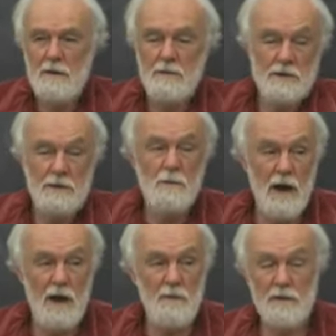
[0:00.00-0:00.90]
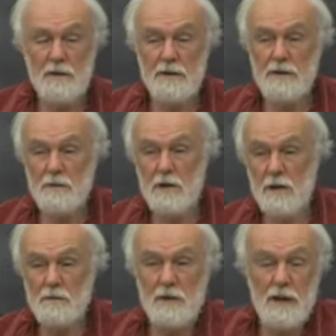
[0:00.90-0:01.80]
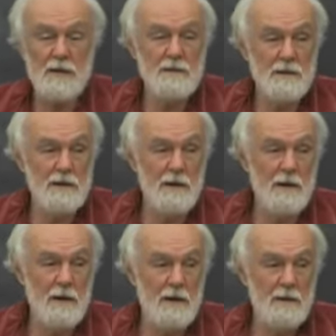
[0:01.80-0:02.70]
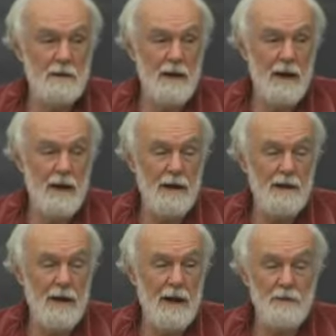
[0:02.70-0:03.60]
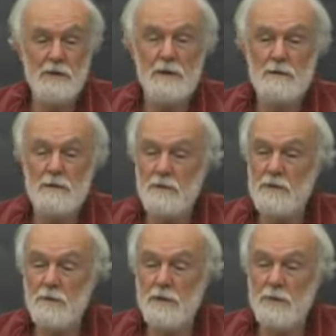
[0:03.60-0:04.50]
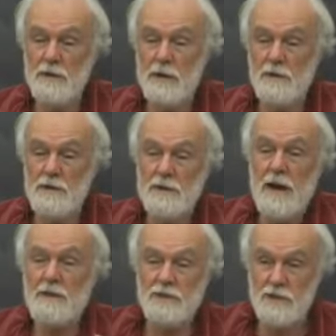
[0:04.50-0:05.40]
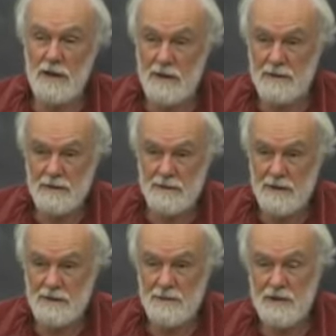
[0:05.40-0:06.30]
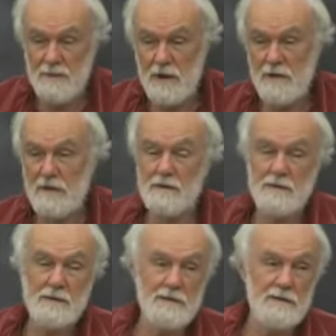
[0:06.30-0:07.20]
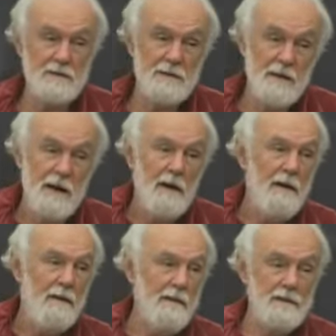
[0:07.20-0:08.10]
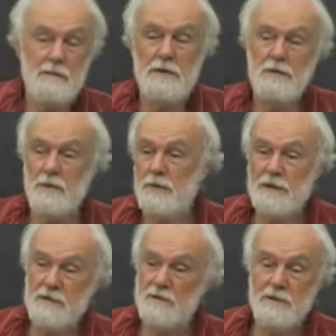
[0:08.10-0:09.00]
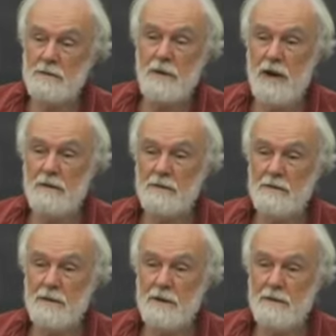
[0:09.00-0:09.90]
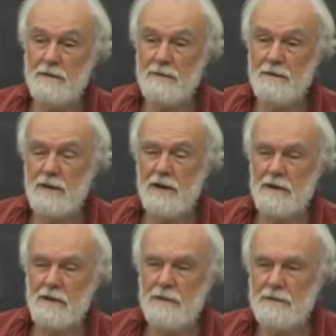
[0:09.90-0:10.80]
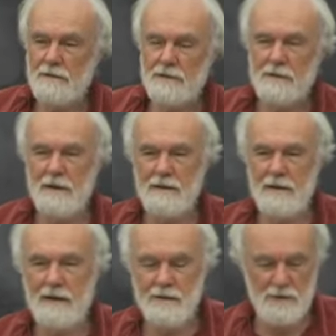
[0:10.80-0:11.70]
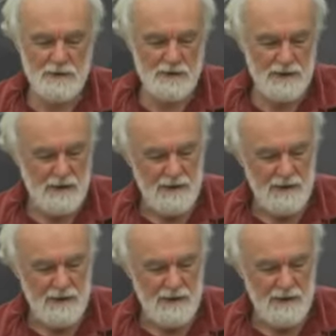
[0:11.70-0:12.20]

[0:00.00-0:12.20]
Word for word: And we see why we're living in a world where that's going on, and, and we, don't, we, we, we no longer naturalize it as if somehow or other this is, this is what human beings are always about, you know. You kind of go, and, and, and of course,